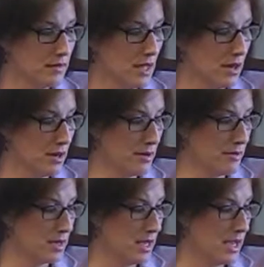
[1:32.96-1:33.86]
I
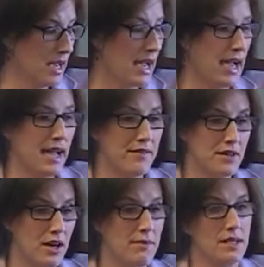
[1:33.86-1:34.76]
have
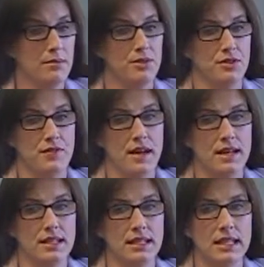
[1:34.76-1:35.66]
not been able to
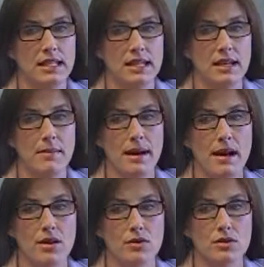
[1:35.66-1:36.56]
find anything
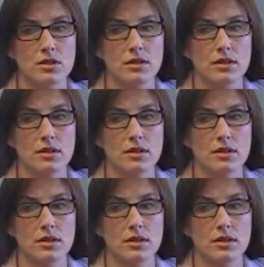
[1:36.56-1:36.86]
about